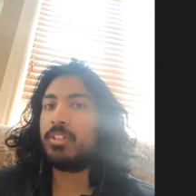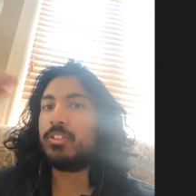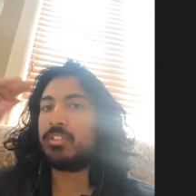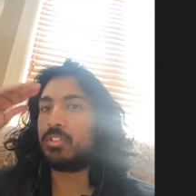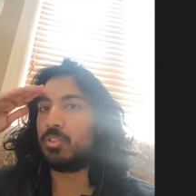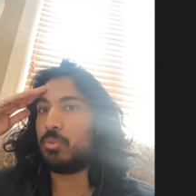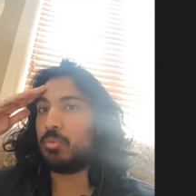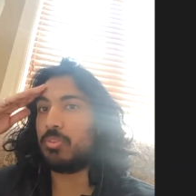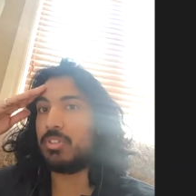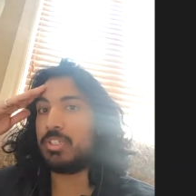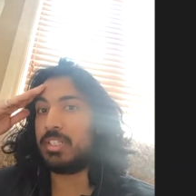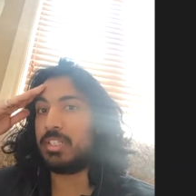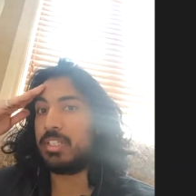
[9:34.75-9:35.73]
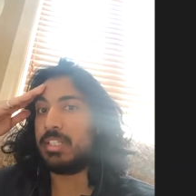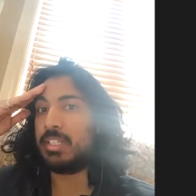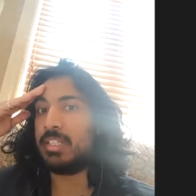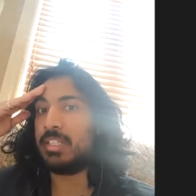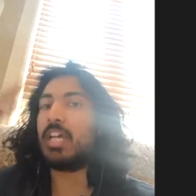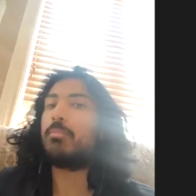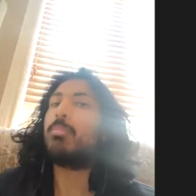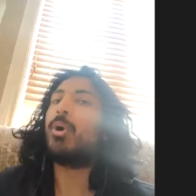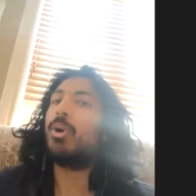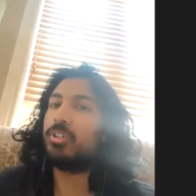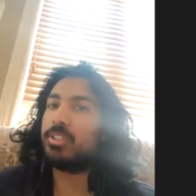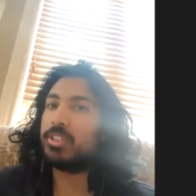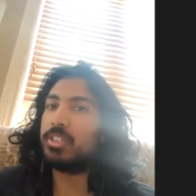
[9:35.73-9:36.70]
So that part,